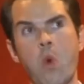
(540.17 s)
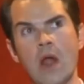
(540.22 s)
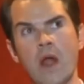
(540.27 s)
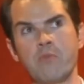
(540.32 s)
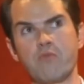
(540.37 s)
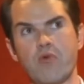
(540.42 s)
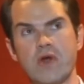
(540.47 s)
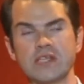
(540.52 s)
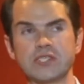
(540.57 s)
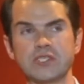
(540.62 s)

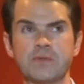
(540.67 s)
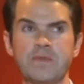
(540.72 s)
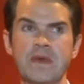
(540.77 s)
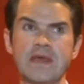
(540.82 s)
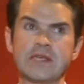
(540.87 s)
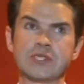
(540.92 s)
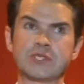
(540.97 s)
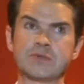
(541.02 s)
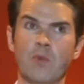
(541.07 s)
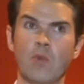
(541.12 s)
one breast
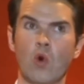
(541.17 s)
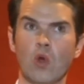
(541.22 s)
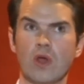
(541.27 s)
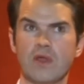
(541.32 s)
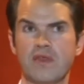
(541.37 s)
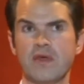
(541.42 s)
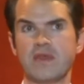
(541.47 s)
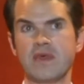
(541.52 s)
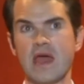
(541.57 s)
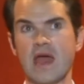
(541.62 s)
being smaller
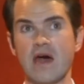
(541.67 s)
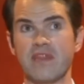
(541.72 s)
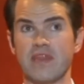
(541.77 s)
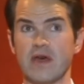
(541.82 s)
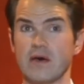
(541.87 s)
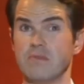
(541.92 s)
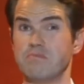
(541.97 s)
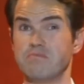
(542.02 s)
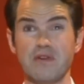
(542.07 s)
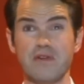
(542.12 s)
than the
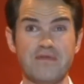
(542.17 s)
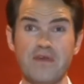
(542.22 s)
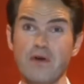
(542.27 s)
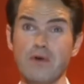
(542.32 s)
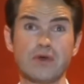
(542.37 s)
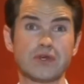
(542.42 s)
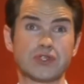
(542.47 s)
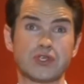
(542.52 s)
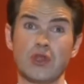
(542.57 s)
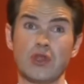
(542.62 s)
other, but
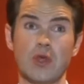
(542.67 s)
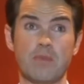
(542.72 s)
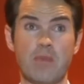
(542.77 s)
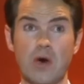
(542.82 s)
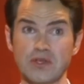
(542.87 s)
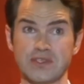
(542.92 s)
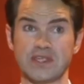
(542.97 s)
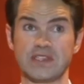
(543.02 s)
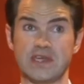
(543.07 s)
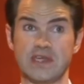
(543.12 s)
focus on the
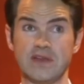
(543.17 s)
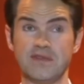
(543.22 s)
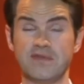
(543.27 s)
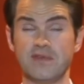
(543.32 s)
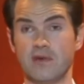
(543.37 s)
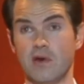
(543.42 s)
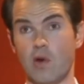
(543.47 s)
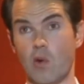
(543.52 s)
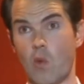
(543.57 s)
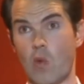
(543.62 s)
positive.
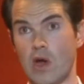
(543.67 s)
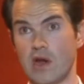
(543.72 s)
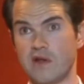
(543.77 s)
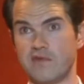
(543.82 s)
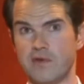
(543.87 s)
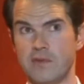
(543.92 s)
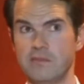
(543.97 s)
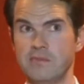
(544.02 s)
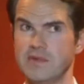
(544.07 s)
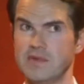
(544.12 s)
One
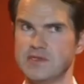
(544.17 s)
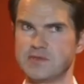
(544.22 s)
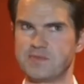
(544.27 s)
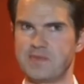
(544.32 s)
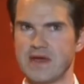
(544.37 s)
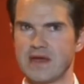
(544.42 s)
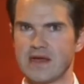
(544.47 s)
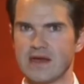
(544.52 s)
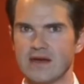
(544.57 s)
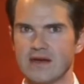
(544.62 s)
of them is
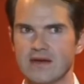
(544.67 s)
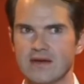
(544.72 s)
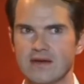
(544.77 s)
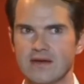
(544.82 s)
bigger.